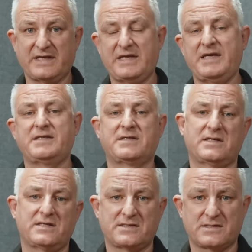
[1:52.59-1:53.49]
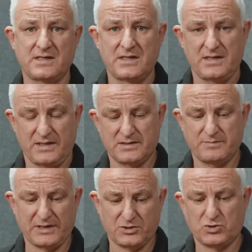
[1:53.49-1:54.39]
The key to this is
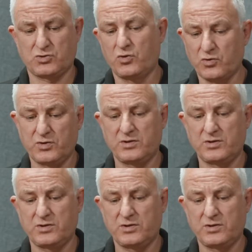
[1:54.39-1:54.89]
make sure